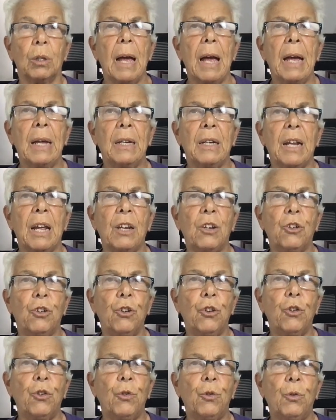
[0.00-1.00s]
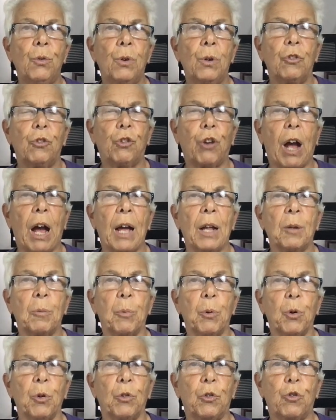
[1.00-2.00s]
And a new
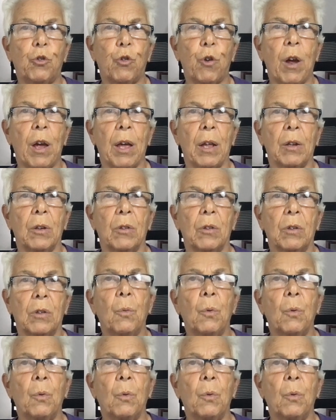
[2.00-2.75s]
childbirth trend